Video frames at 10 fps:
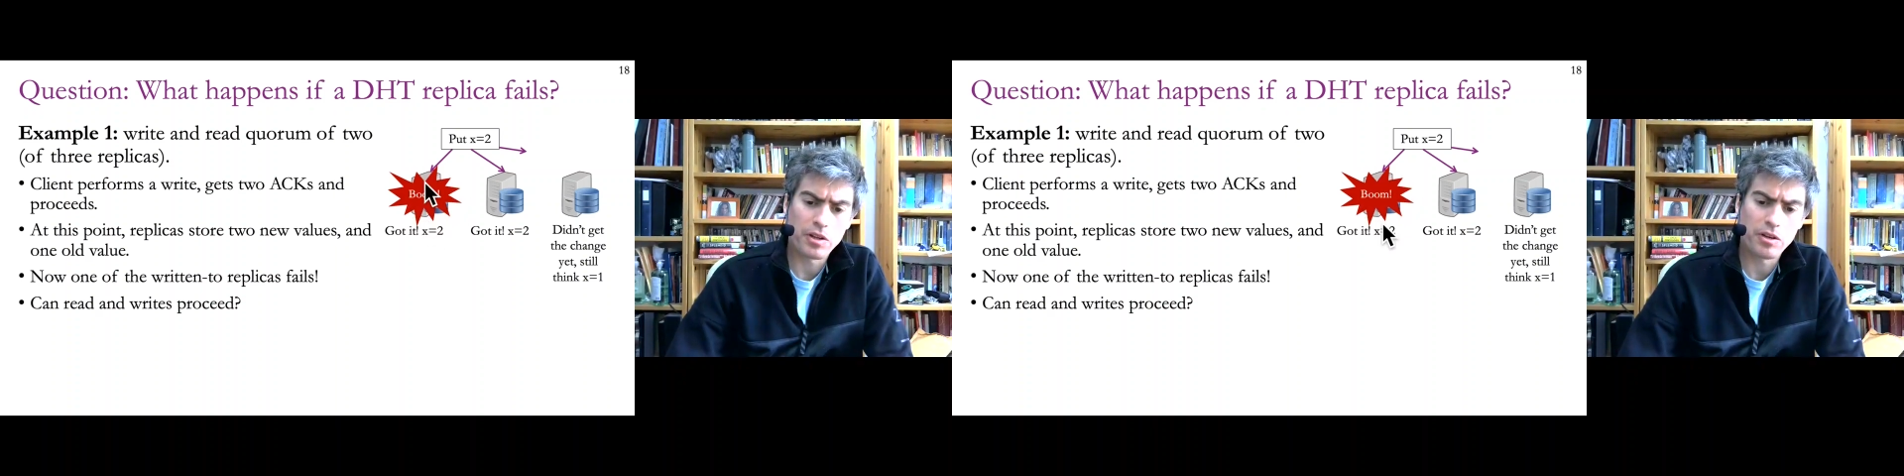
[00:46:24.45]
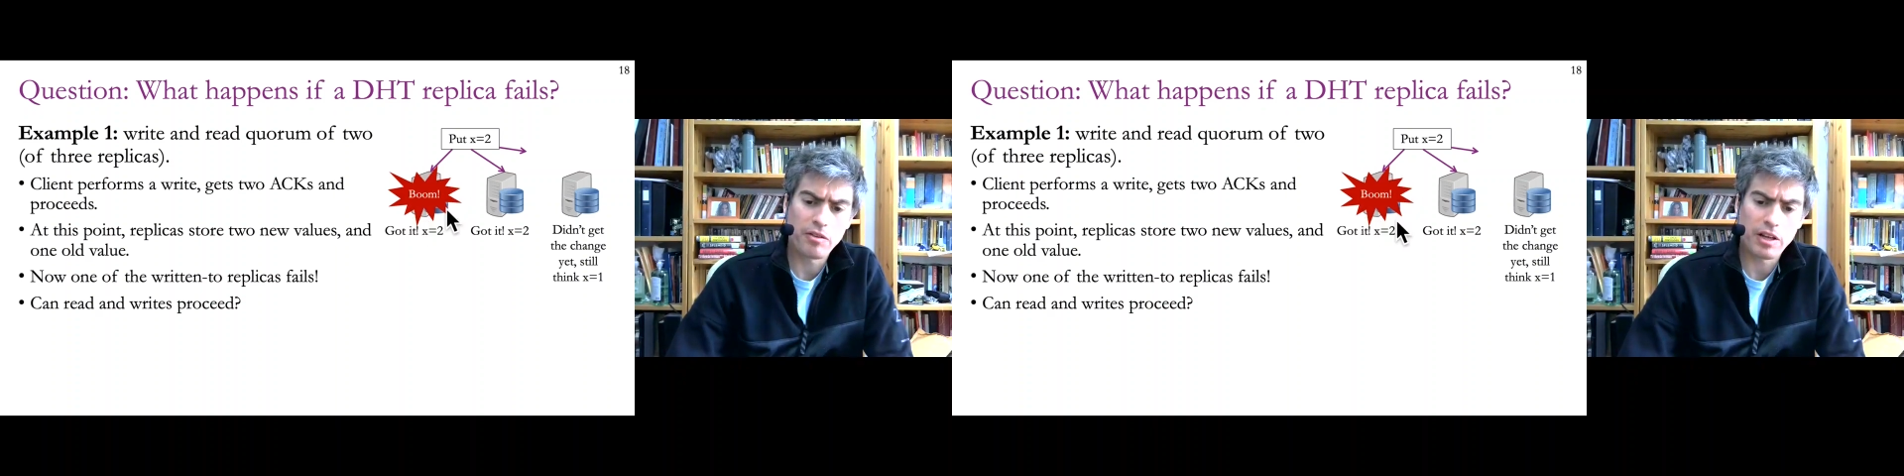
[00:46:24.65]
of
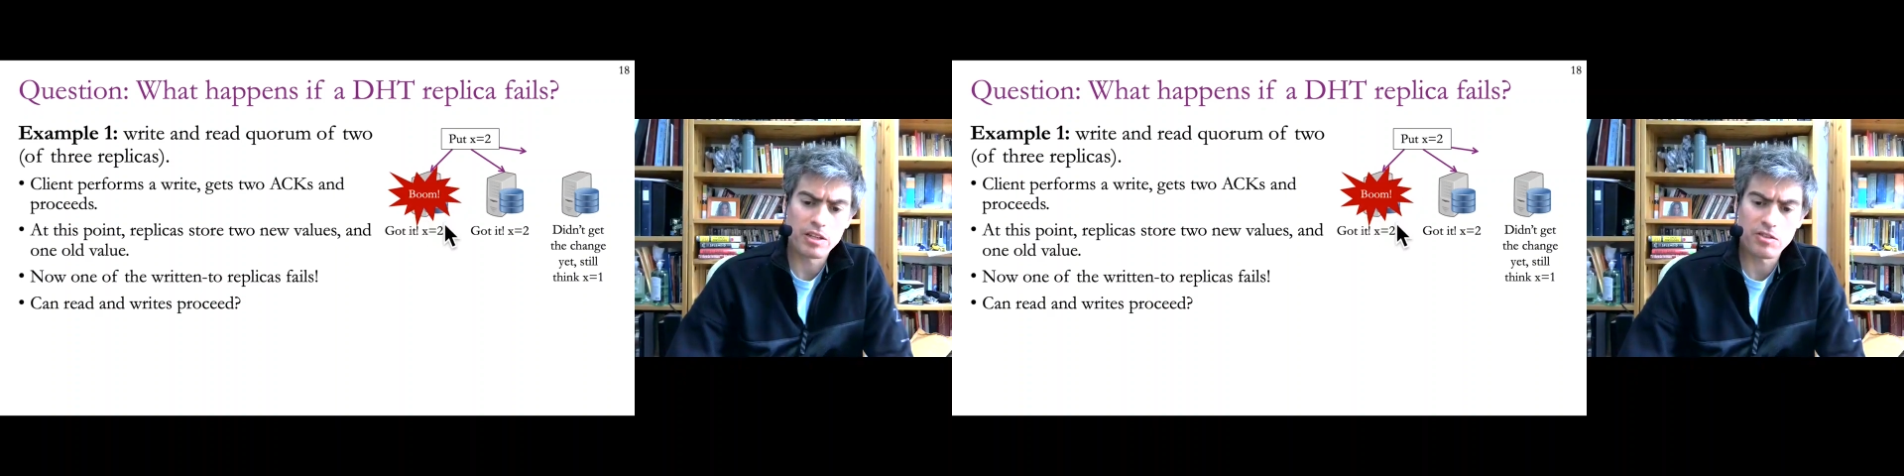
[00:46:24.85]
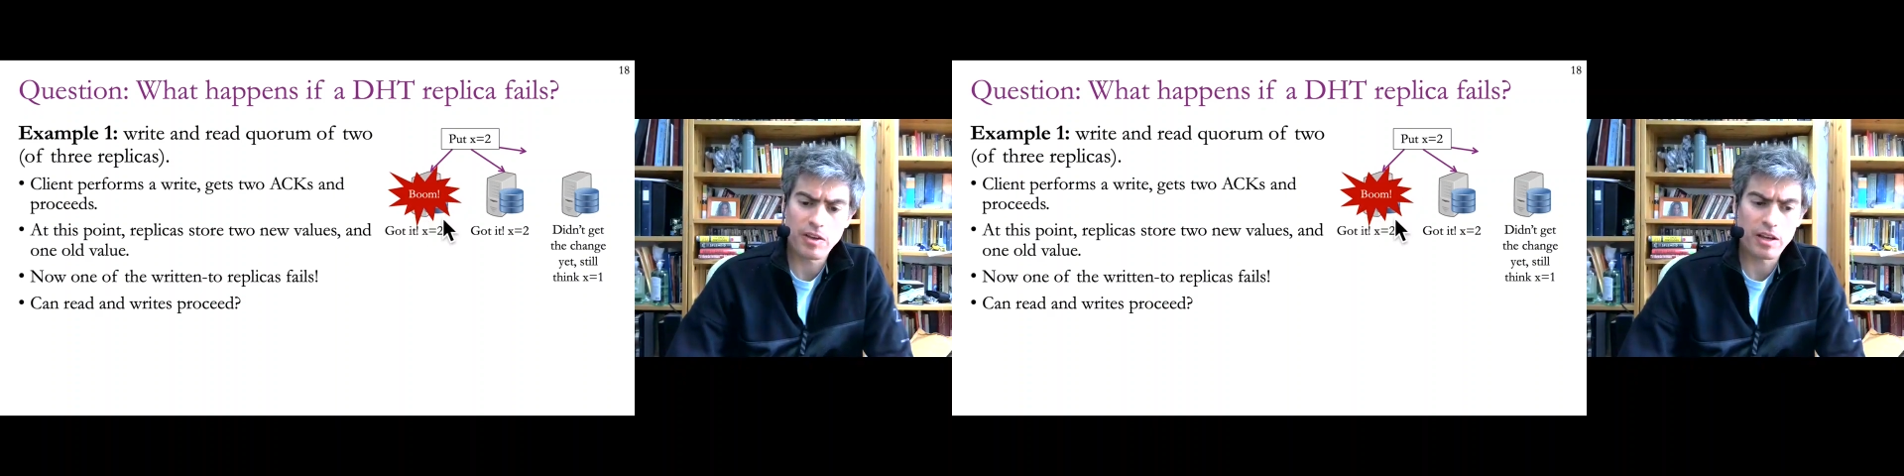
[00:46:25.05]
the new
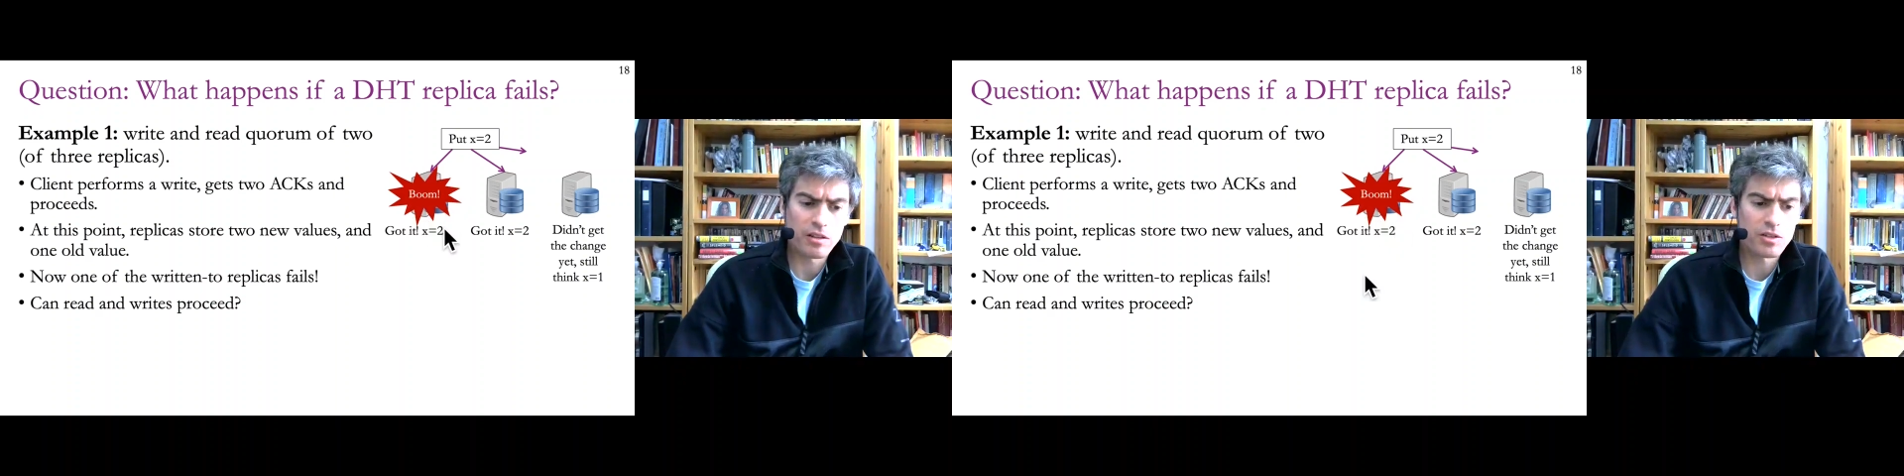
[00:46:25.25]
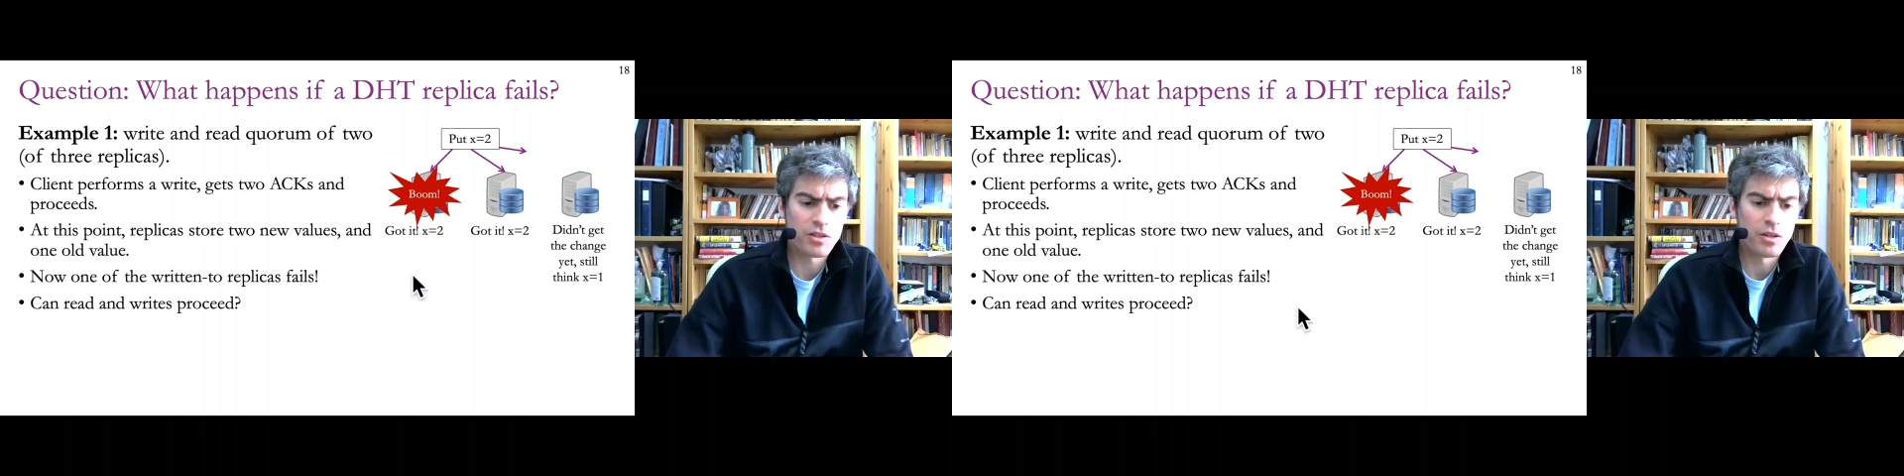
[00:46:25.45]
values
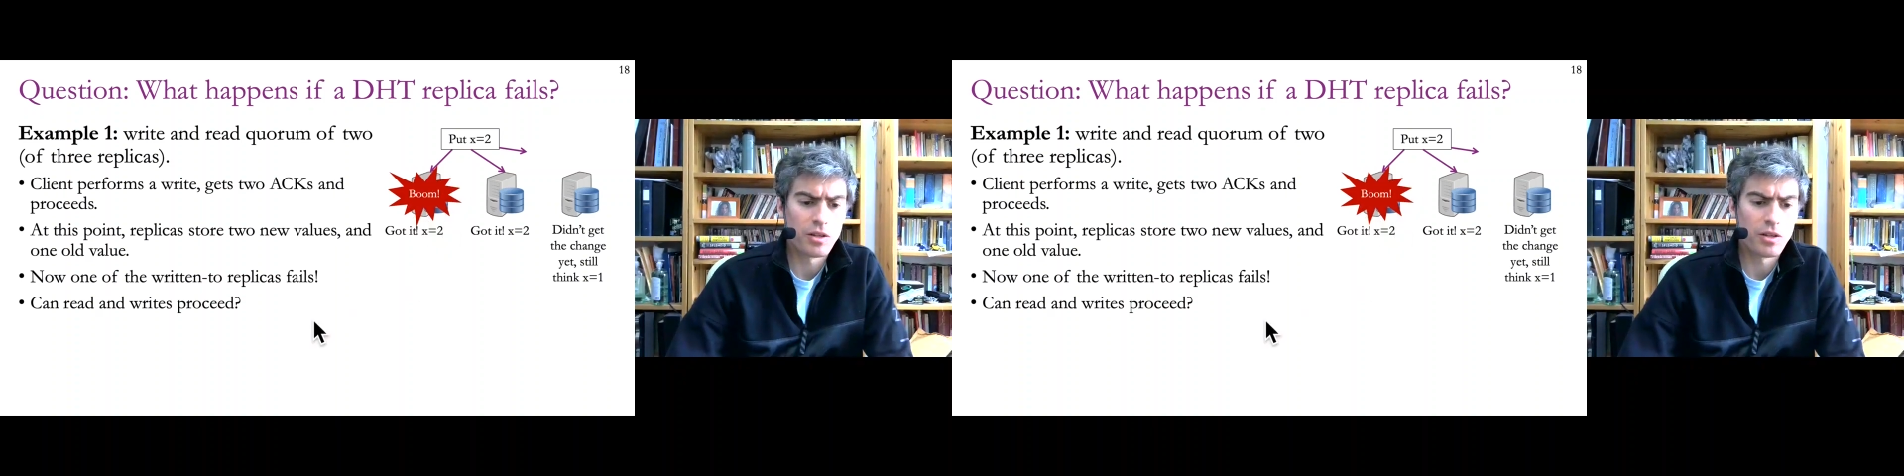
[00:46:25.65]
fails.